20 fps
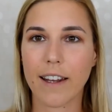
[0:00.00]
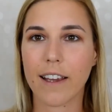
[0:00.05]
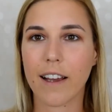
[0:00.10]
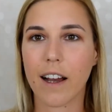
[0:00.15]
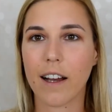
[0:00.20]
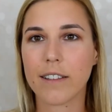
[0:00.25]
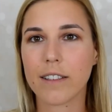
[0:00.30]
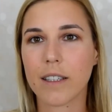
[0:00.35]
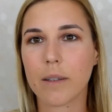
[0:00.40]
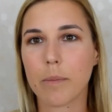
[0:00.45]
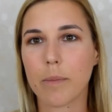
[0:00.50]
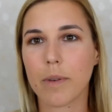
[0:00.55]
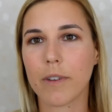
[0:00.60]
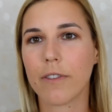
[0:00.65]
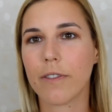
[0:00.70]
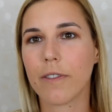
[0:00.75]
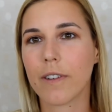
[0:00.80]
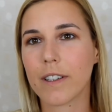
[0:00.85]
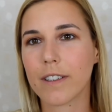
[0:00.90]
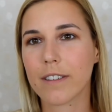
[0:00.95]
I kind of
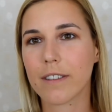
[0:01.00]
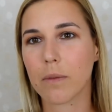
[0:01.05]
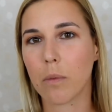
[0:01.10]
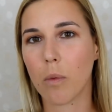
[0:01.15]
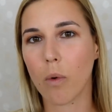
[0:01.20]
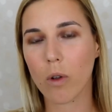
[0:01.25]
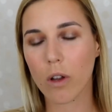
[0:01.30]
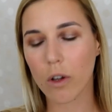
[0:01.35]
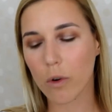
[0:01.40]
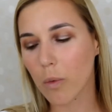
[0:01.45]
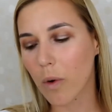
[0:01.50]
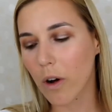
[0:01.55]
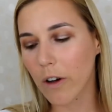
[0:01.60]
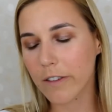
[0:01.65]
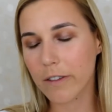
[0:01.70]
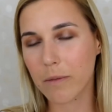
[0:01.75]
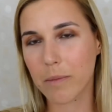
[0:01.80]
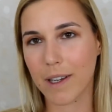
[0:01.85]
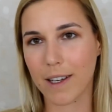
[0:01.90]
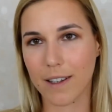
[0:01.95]
prefer smaller
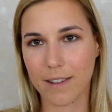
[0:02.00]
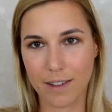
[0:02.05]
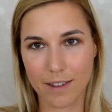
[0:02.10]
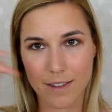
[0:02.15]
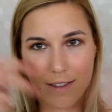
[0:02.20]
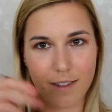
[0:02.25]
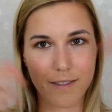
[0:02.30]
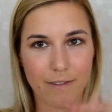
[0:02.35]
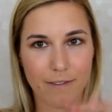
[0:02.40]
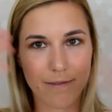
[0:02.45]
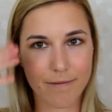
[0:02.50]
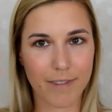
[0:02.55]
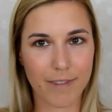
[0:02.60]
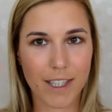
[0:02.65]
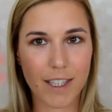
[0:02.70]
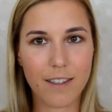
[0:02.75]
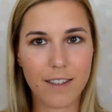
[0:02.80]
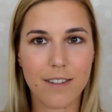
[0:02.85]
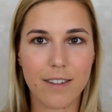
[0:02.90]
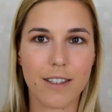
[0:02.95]
ones because it's
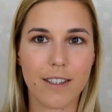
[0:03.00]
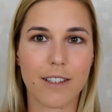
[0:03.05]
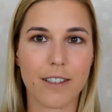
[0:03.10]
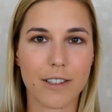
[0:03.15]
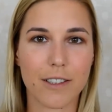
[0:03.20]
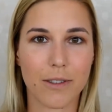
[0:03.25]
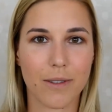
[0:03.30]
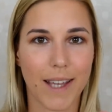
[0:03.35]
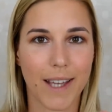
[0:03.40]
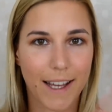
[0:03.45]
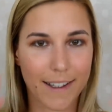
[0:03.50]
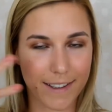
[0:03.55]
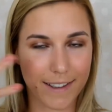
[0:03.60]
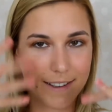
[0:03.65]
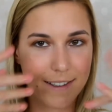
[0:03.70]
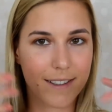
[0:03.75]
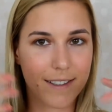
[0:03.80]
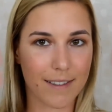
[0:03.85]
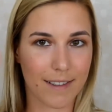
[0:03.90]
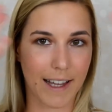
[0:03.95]
easier to get
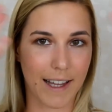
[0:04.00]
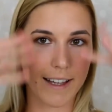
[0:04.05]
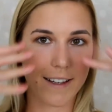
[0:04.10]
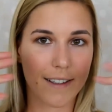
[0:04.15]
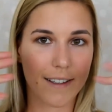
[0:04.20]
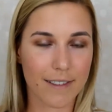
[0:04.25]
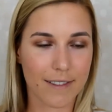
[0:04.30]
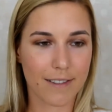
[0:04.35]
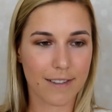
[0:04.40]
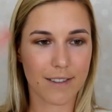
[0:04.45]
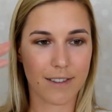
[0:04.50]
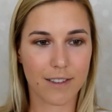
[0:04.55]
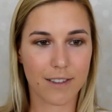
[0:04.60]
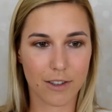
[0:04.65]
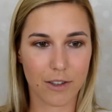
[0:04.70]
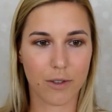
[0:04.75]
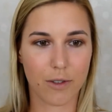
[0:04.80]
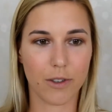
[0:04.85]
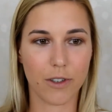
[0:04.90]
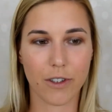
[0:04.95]
it like
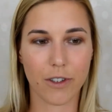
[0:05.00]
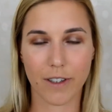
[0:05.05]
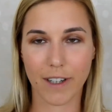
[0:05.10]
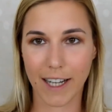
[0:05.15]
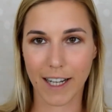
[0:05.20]
to your